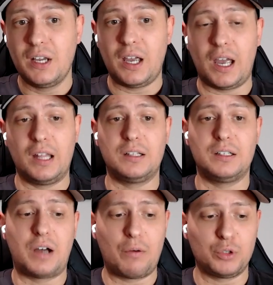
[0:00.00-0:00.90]
And
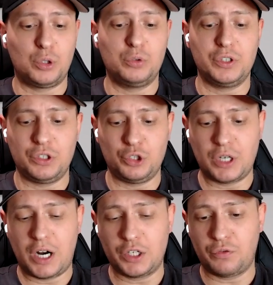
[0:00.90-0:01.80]
I was always in
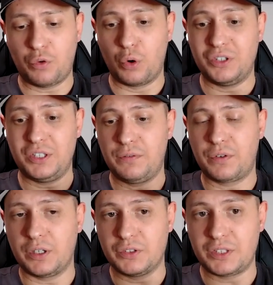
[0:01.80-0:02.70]
charge for
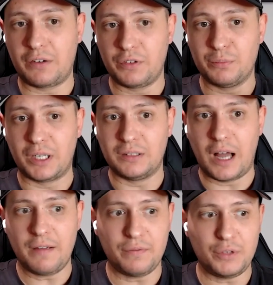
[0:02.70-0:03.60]
different stuff in my
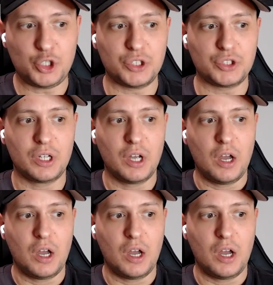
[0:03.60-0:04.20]
life, which is,